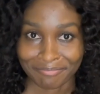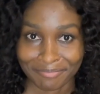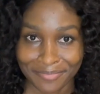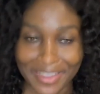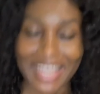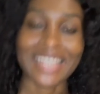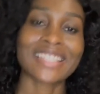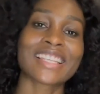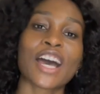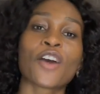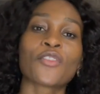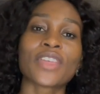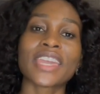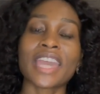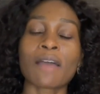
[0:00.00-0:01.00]
that is
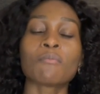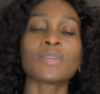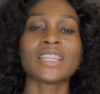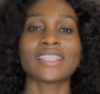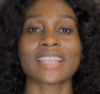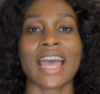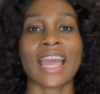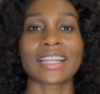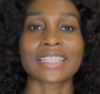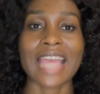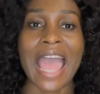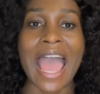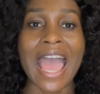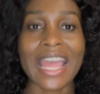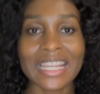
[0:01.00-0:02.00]
how the Companies Act
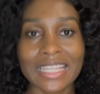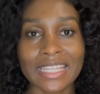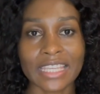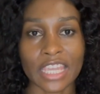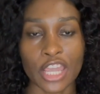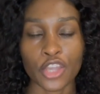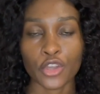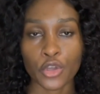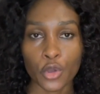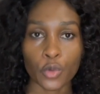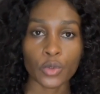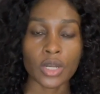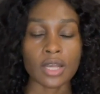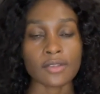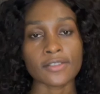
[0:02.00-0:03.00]
and the King
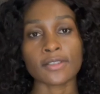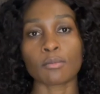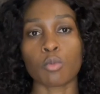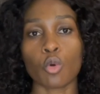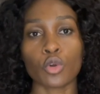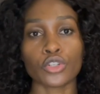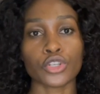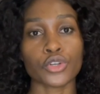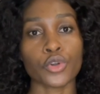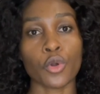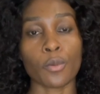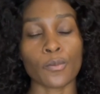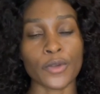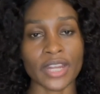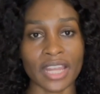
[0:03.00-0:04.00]
Code support
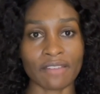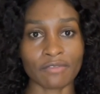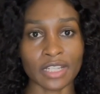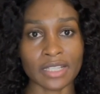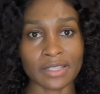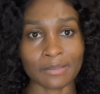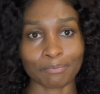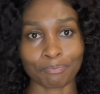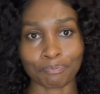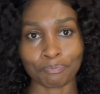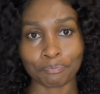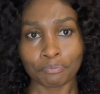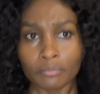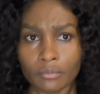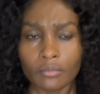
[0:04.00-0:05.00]
corporate governance.
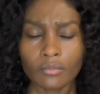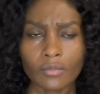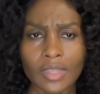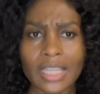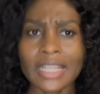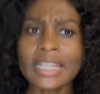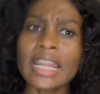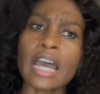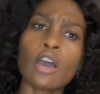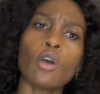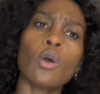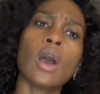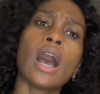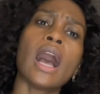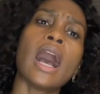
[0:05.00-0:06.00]

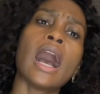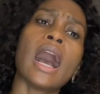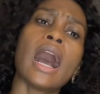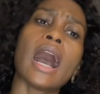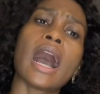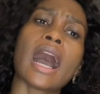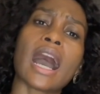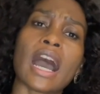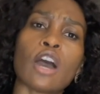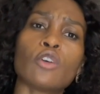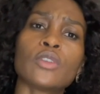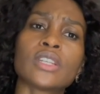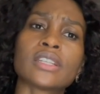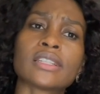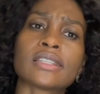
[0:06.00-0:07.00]
Now, how
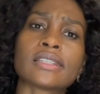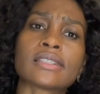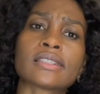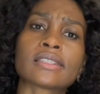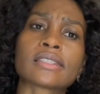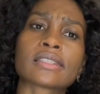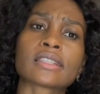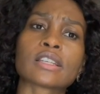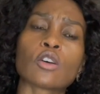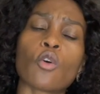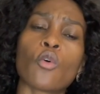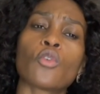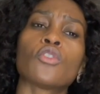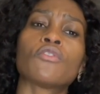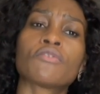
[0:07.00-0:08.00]
does
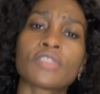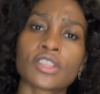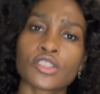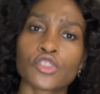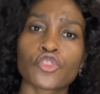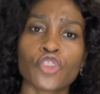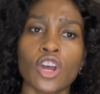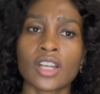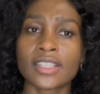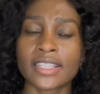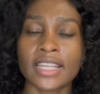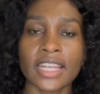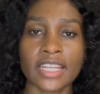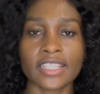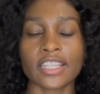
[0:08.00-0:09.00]
all of this
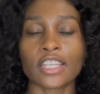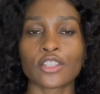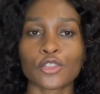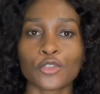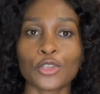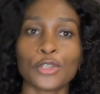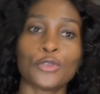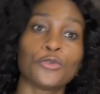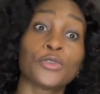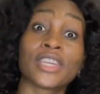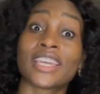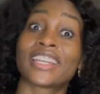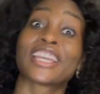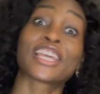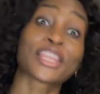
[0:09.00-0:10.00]
translate into you
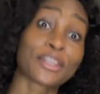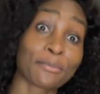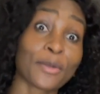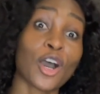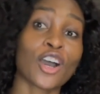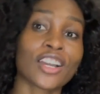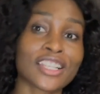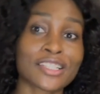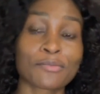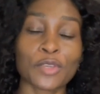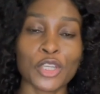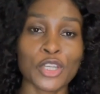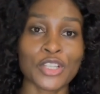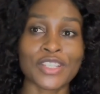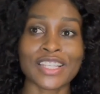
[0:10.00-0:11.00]
getting the marks?
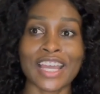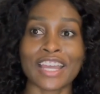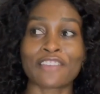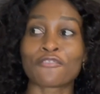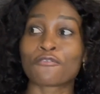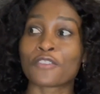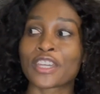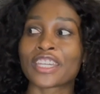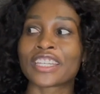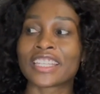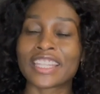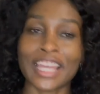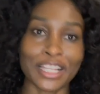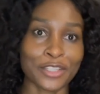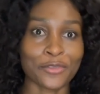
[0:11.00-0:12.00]
Because I figured
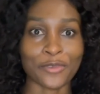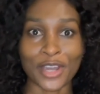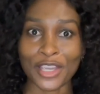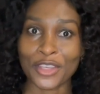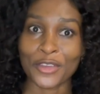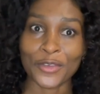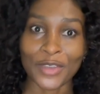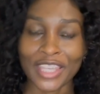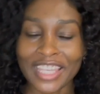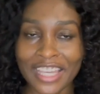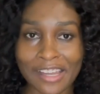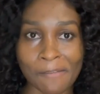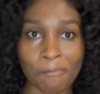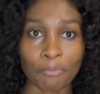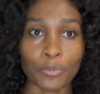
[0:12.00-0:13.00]
that's why you're
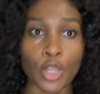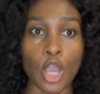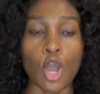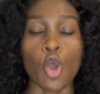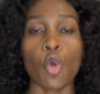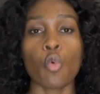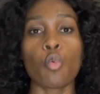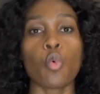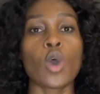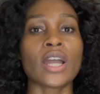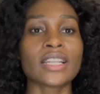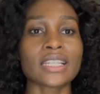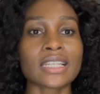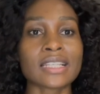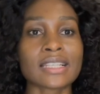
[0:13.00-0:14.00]
here.
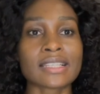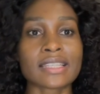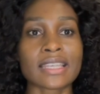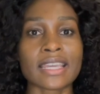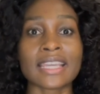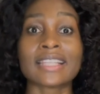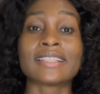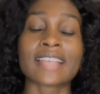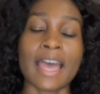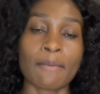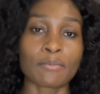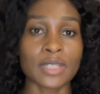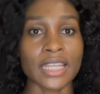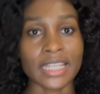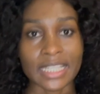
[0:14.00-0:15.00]
What is the
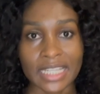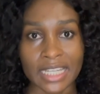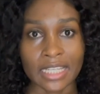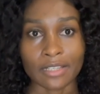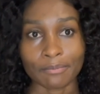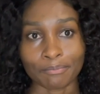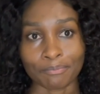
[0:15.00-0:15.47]
exam technique